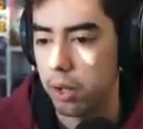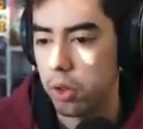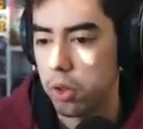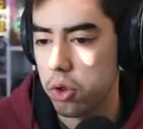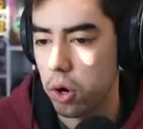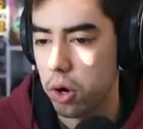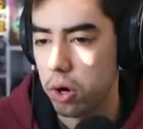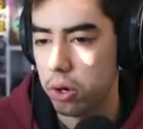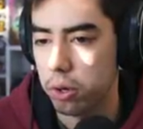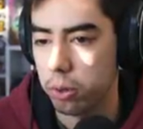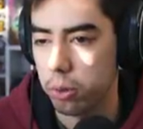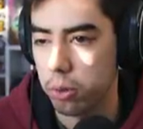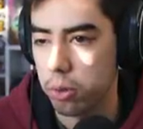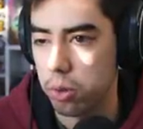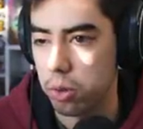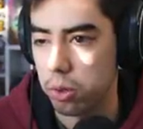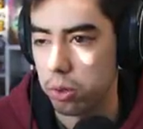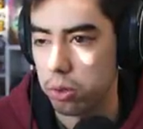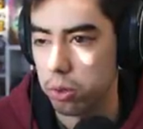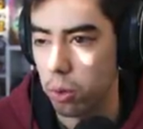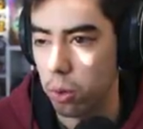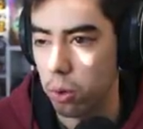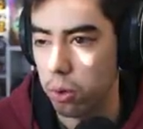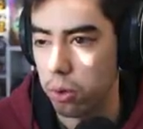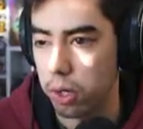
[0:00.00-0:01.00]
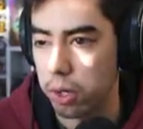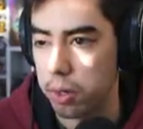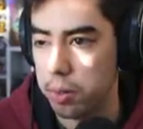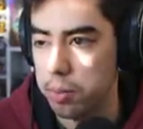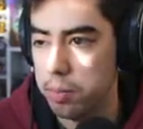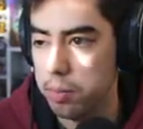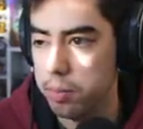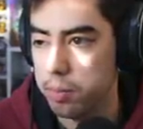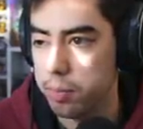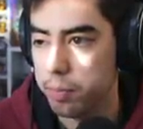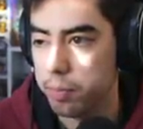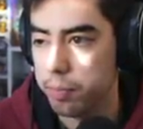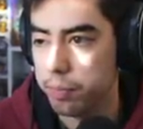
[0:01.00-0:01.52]
Charles Gordon.
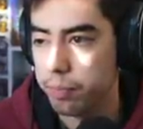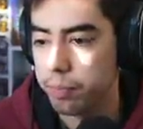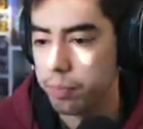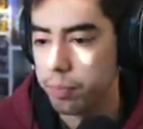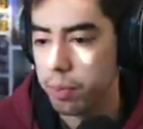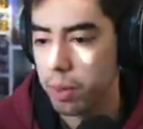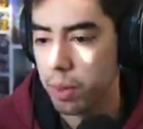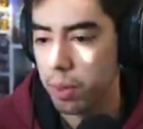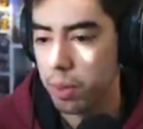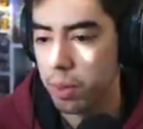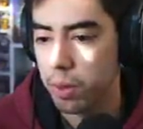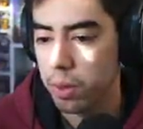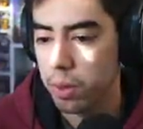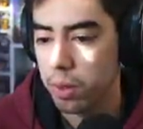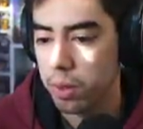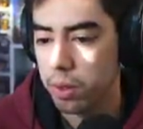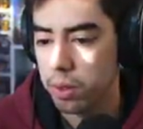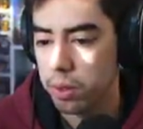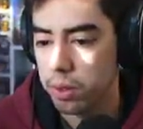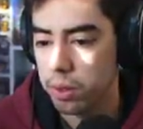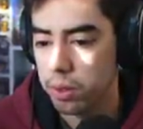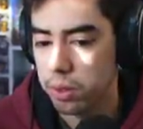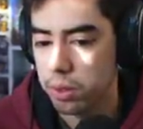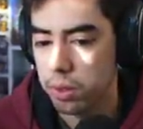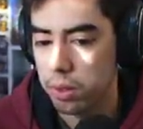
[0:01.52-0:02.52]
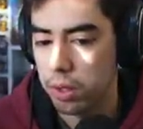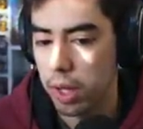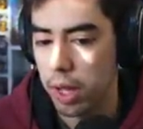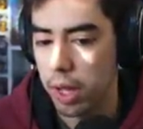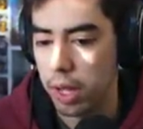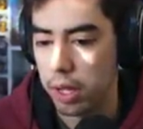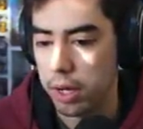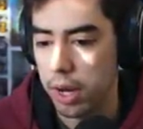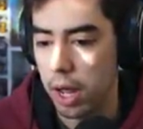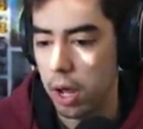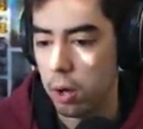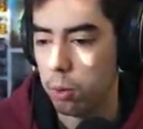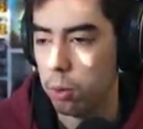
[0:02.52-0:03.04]
And
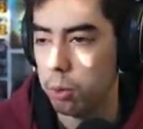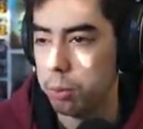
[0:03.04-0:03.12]
now will